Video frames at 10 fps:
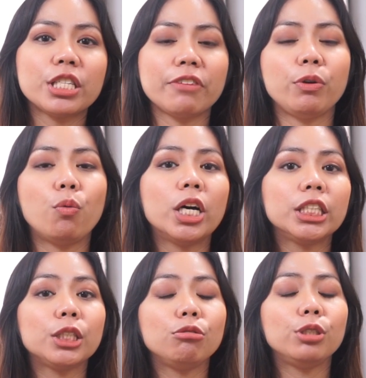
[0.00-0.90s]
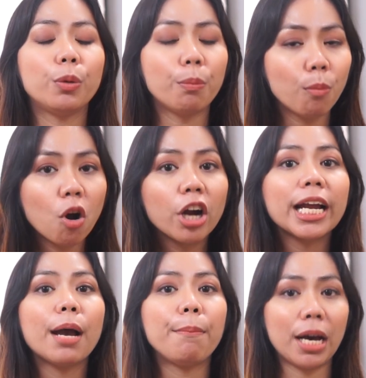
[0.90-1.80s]
If you want to know more
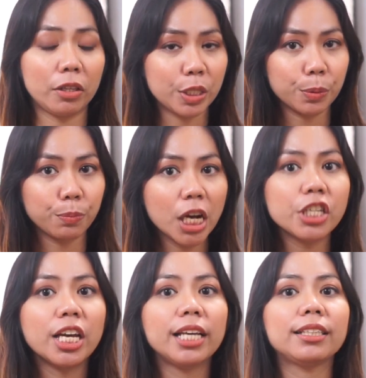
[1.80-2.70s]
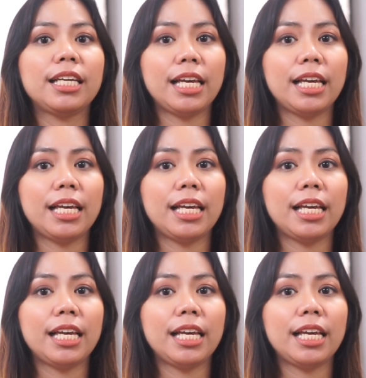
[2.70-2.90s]
about this project,